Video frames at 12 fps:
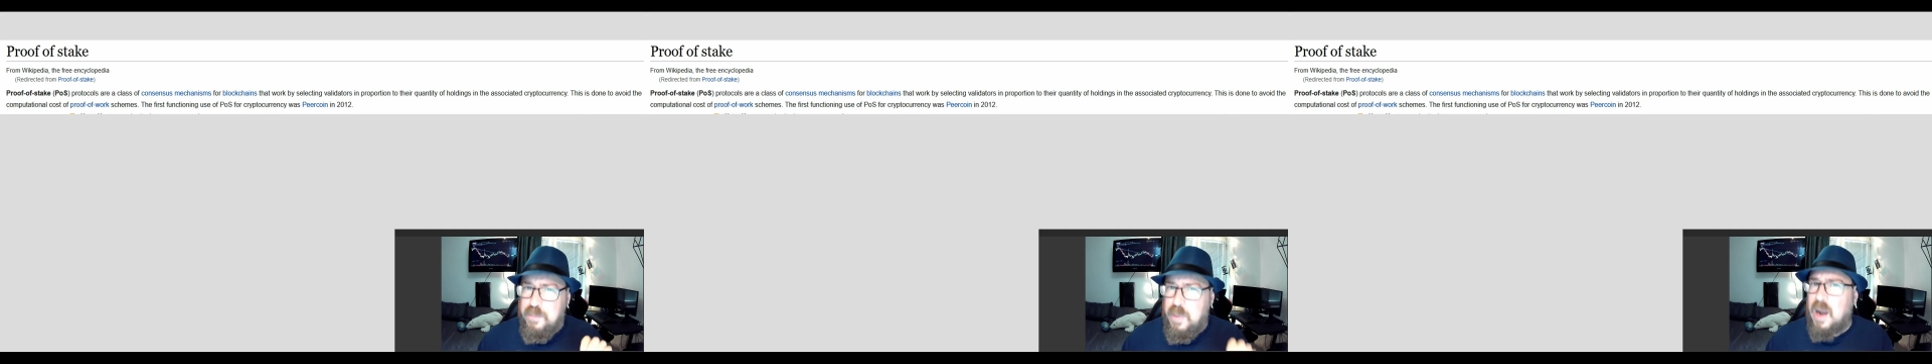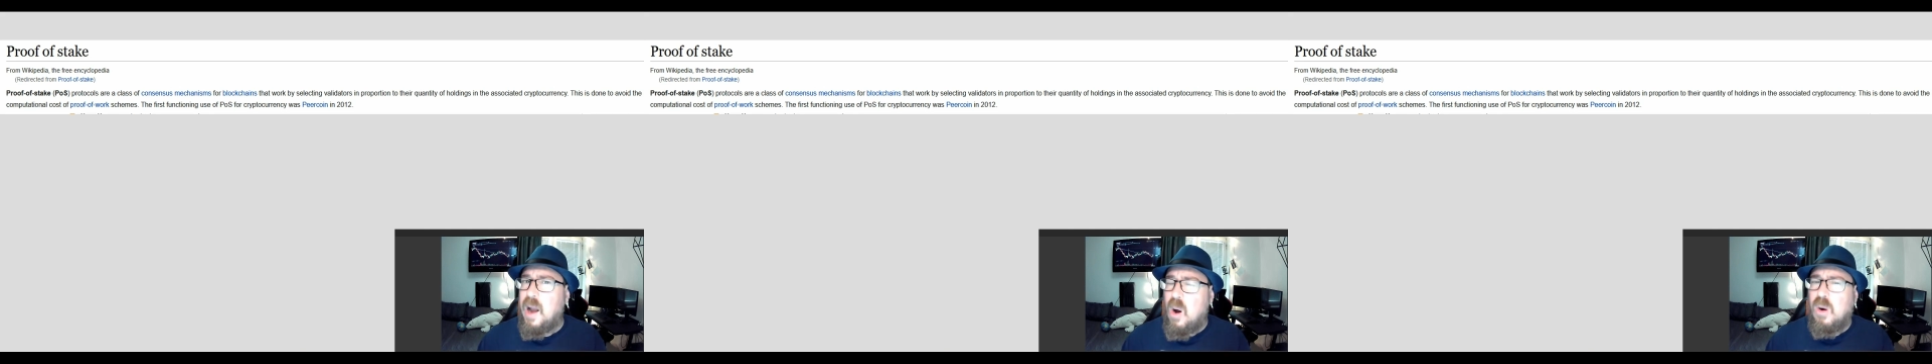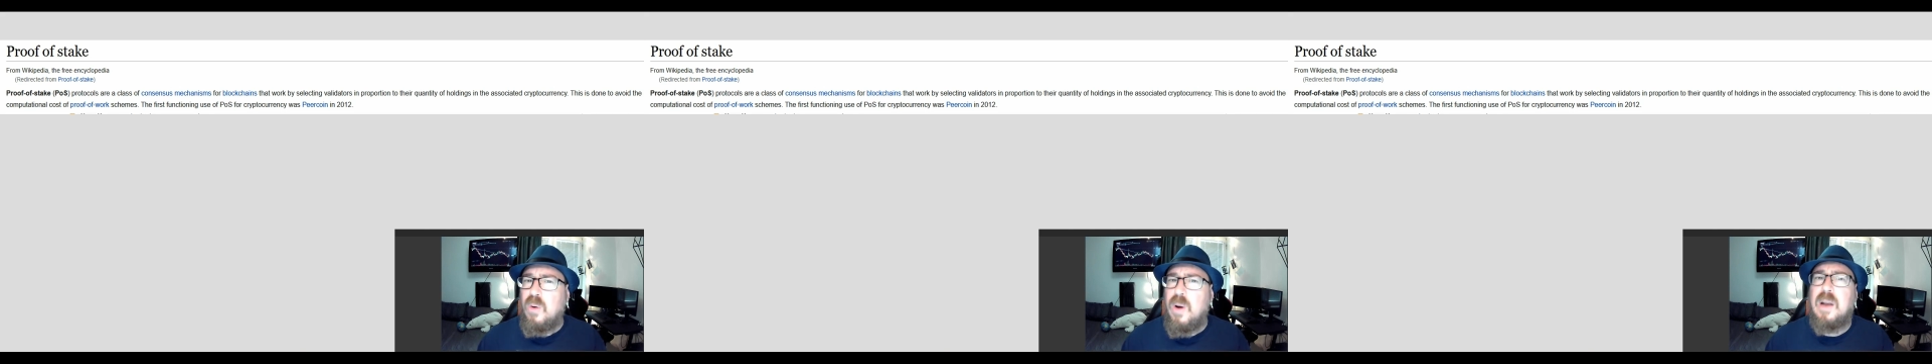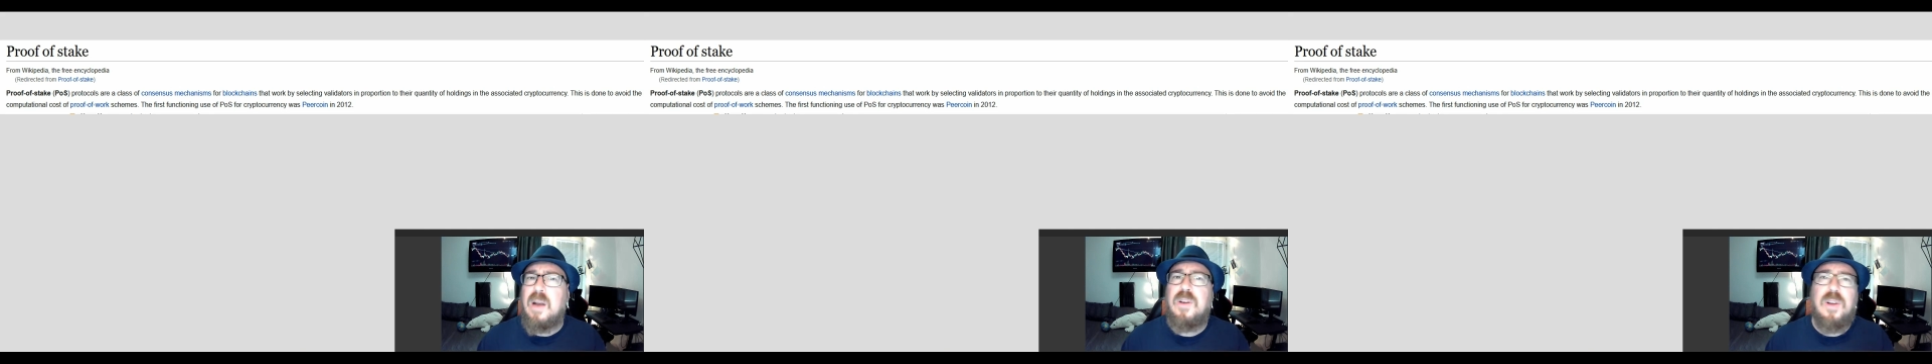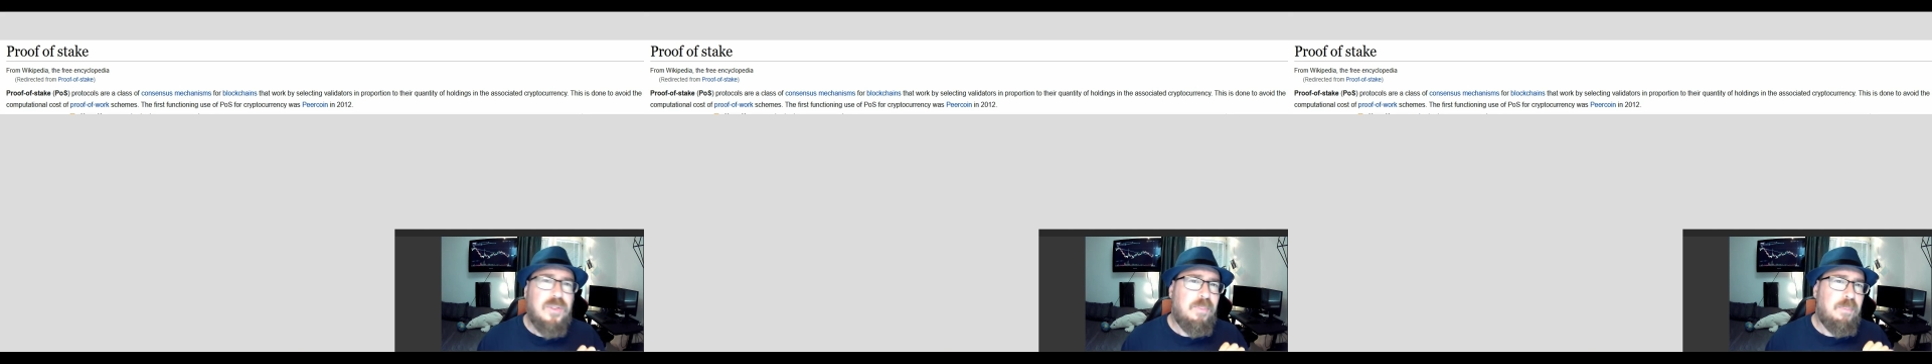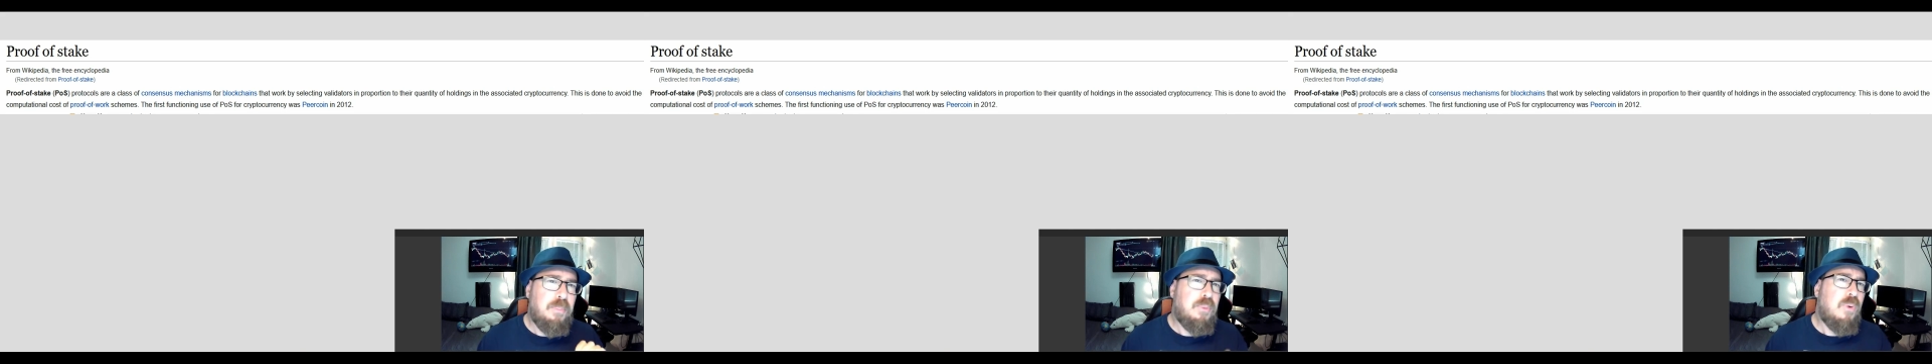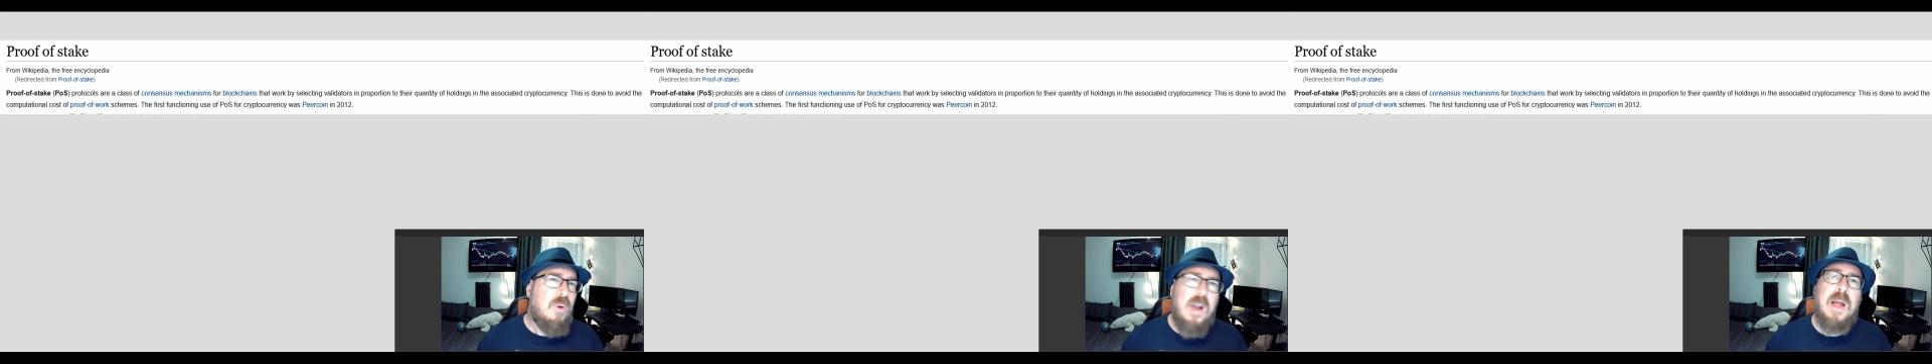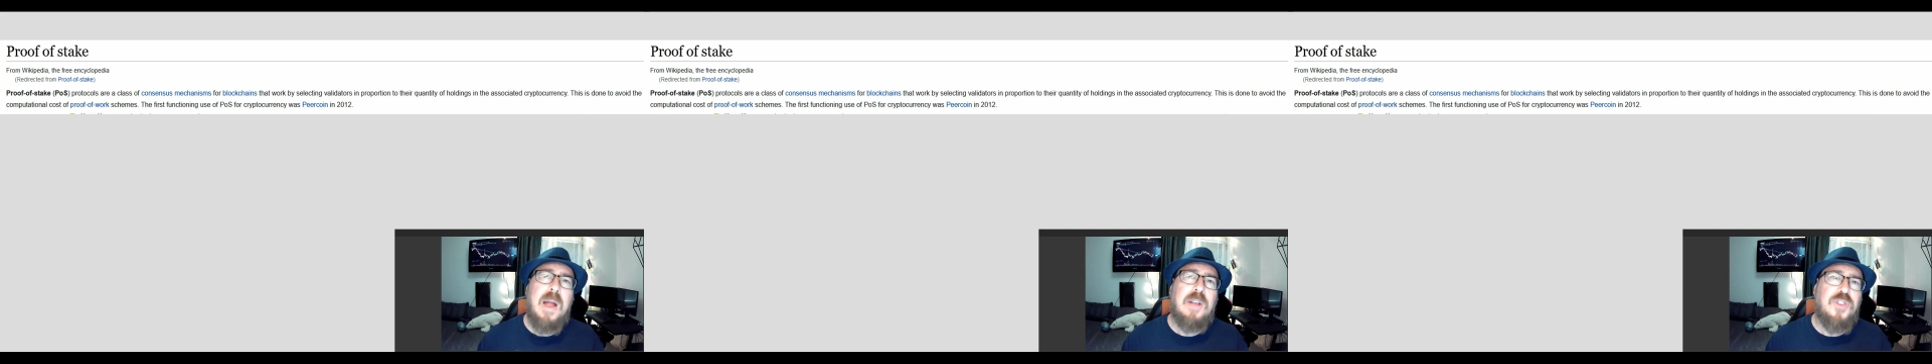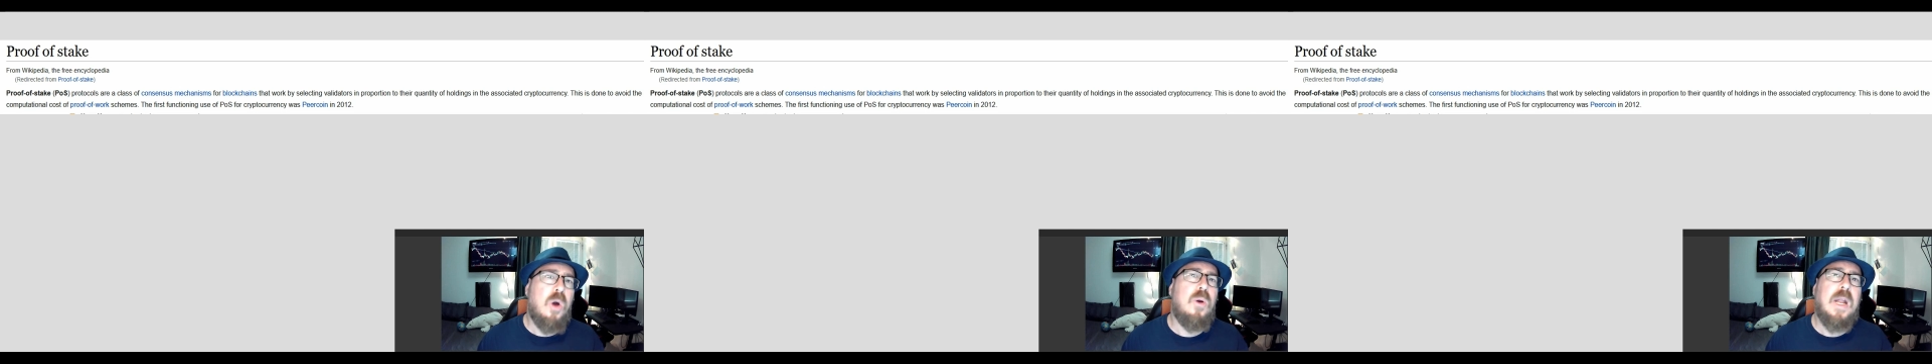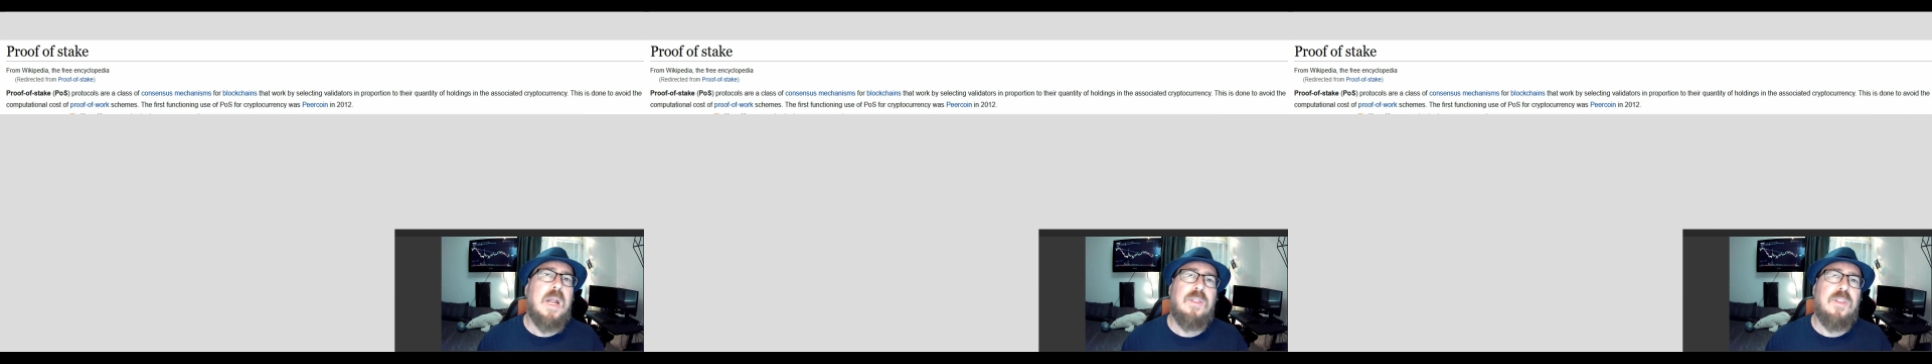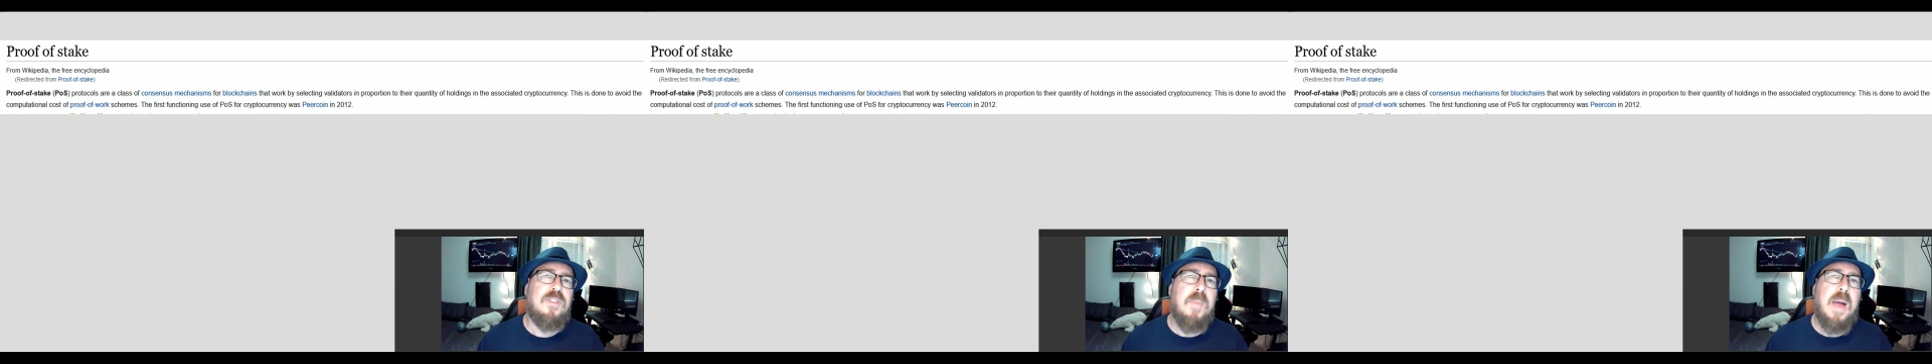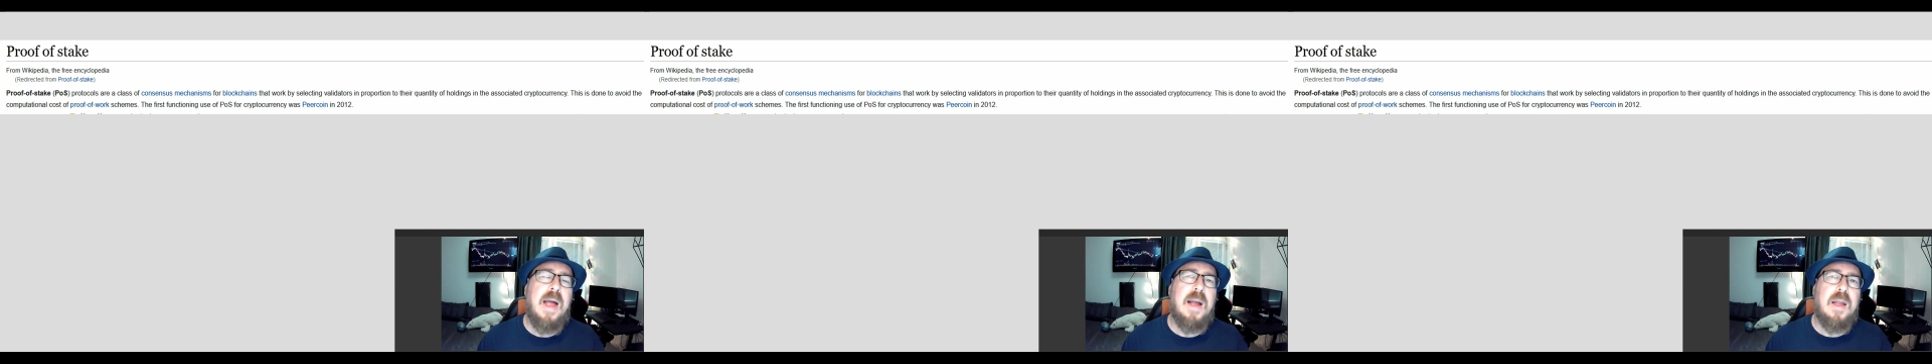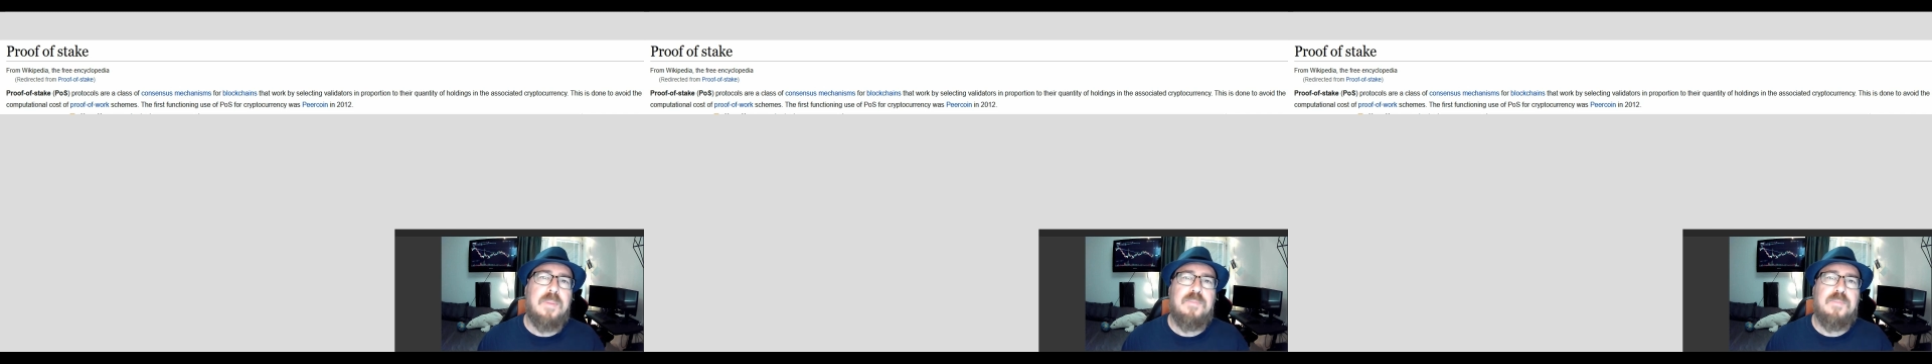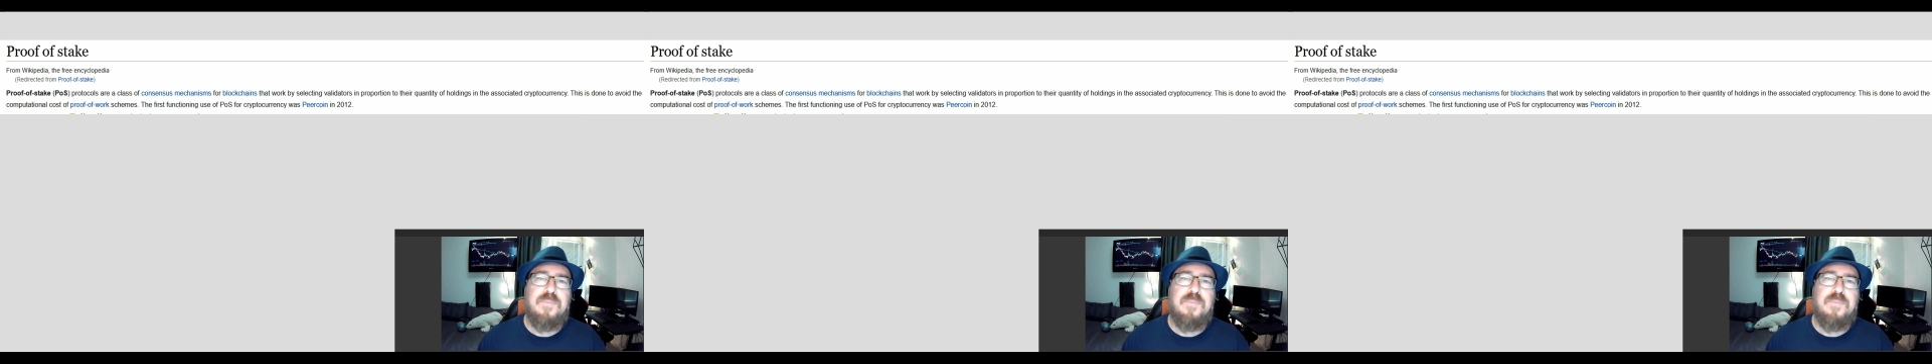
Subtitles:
but Algorand is pretty much owning this market.